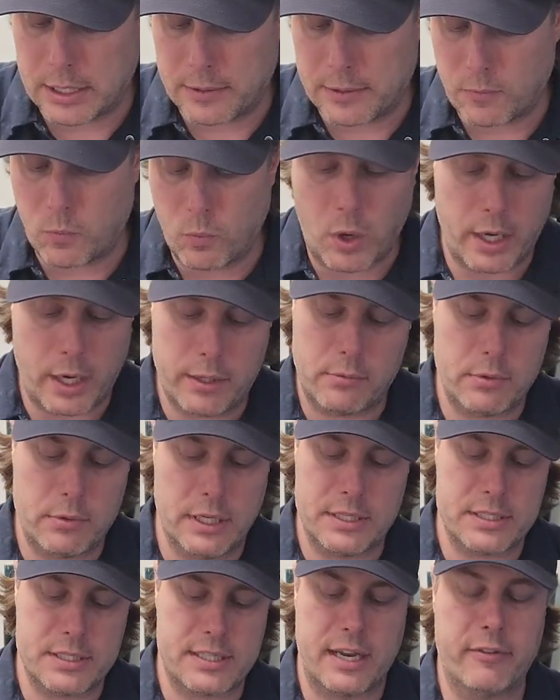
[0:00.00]
one
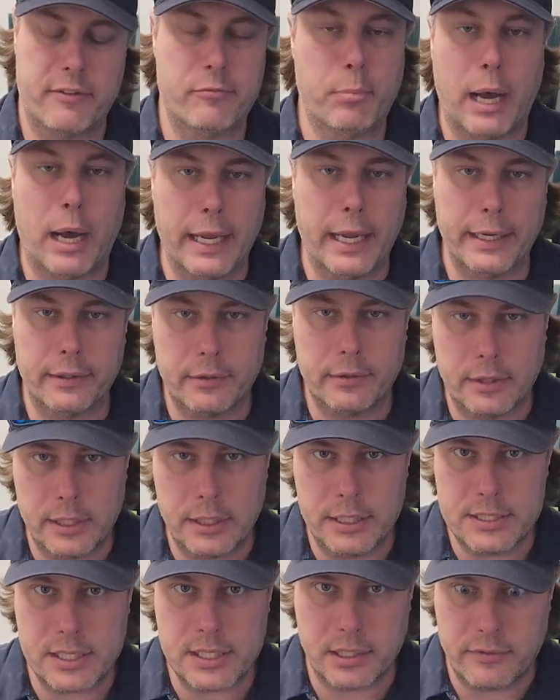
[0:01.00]
instead of buying
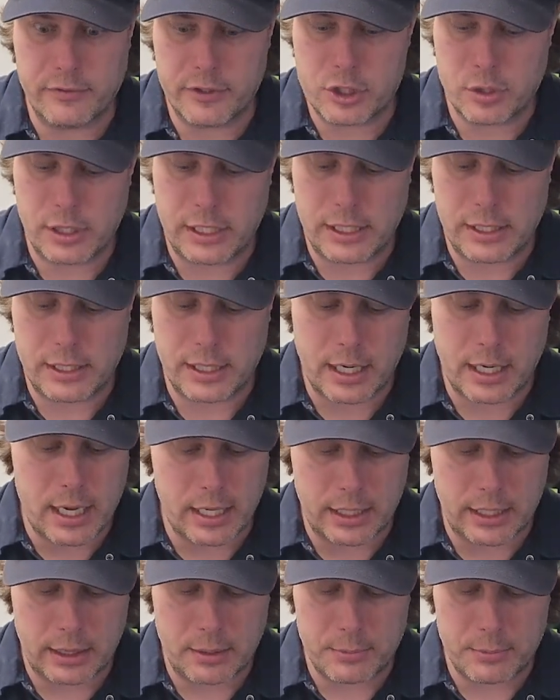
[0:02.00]
these individually and then
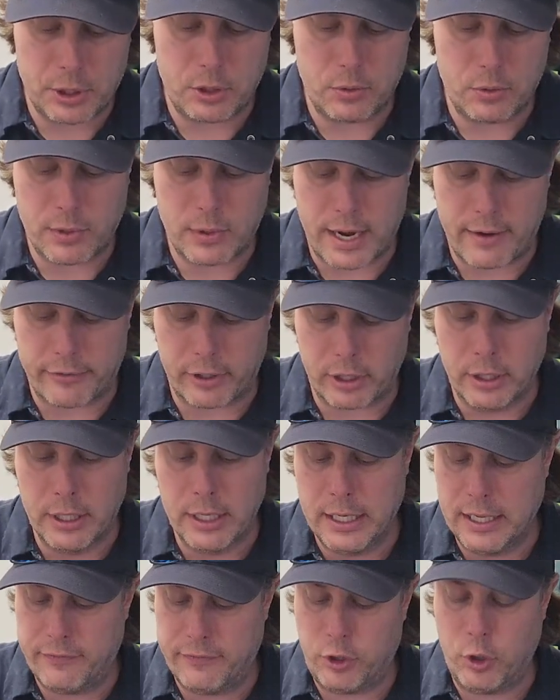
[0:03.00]
cutting them and do whatever.
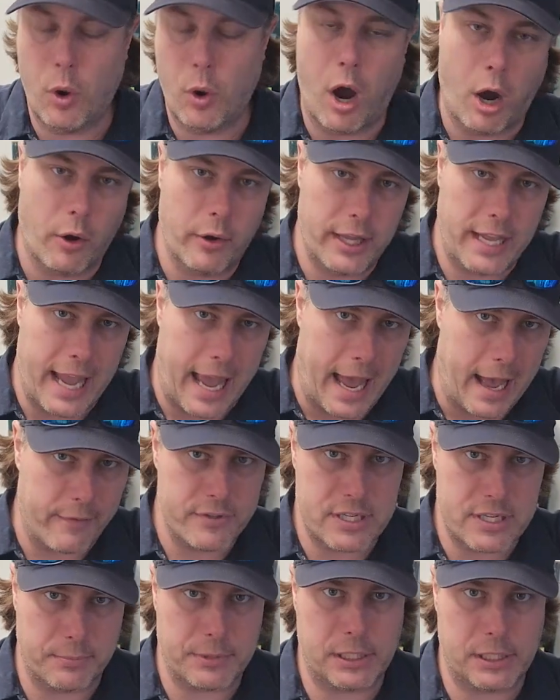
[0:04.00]
If you already have
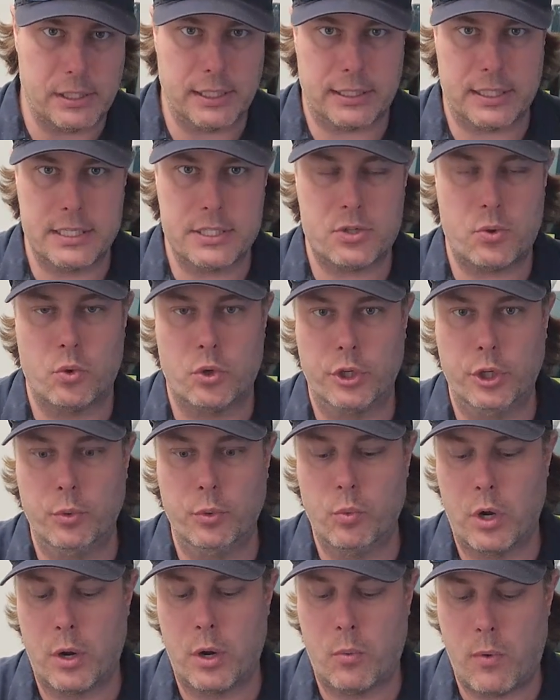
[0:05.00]
something like this, or you
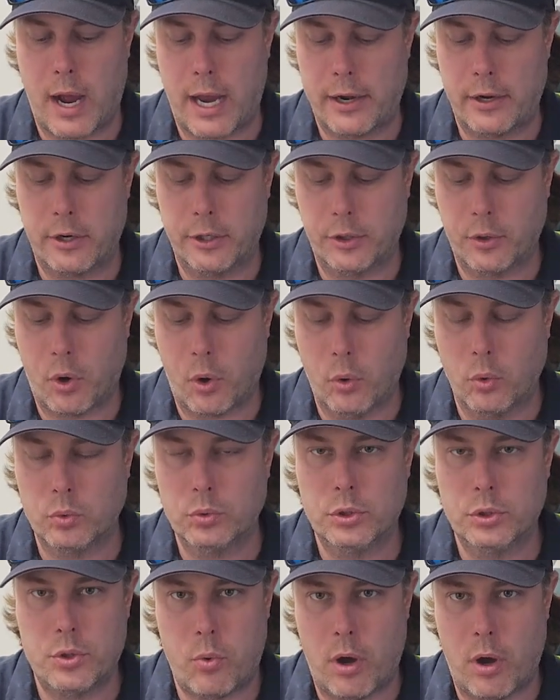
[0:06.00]
want to wire your own
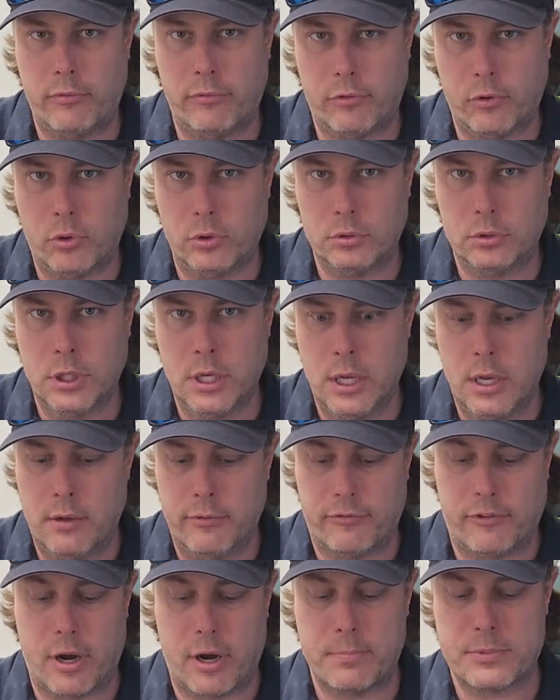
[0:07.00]
12 volt
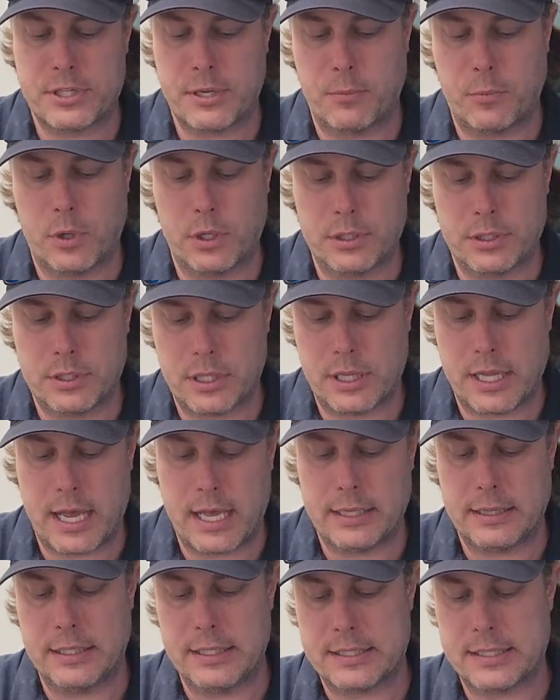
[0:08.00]
from somewhere to
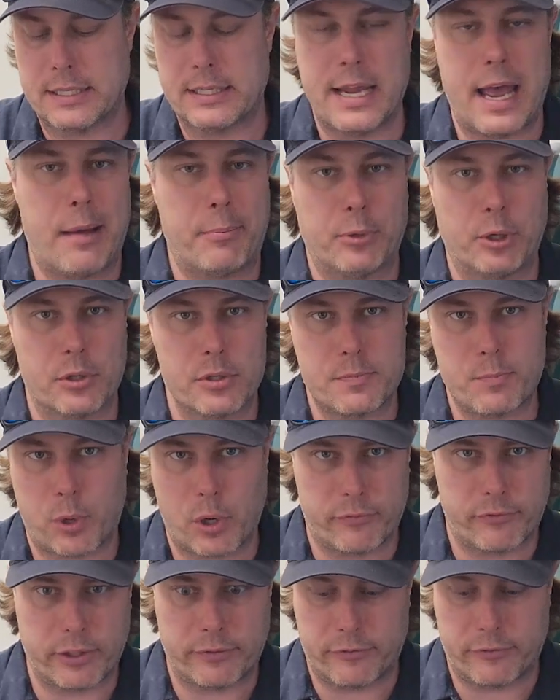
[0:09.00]
that, this adapter is
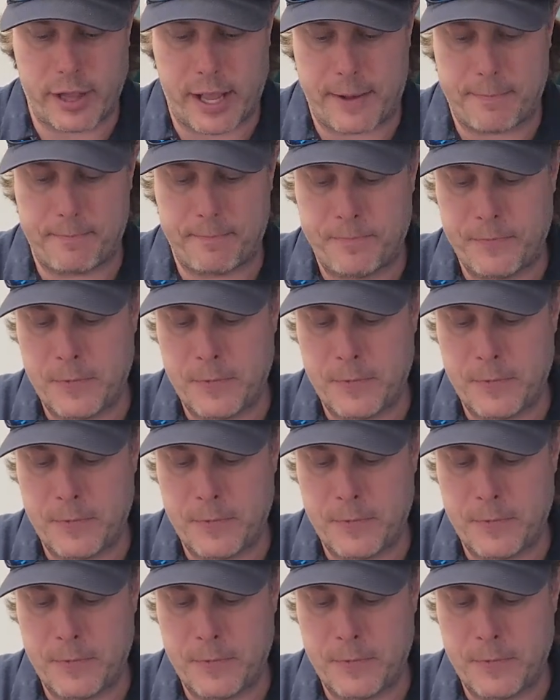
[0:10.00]
perfect for that.